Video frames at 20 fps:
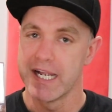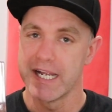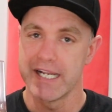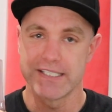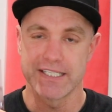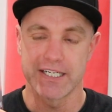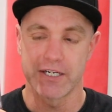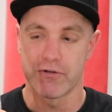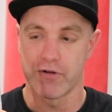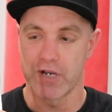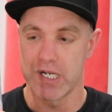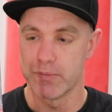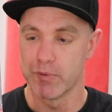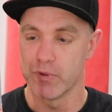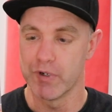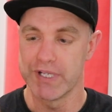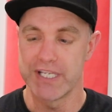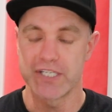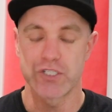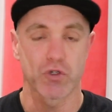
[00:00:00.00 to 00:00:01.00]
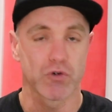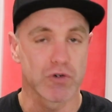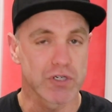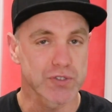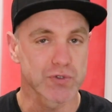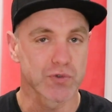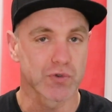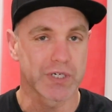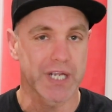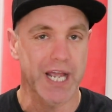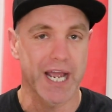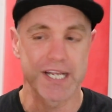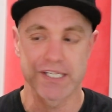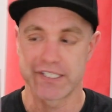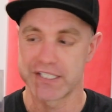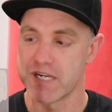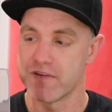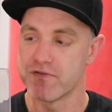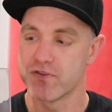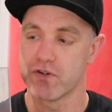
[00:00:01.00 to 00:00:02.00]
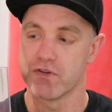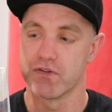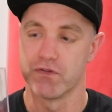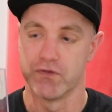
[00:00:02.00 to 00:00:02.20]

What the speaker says: is incredible, and this crystal case gives you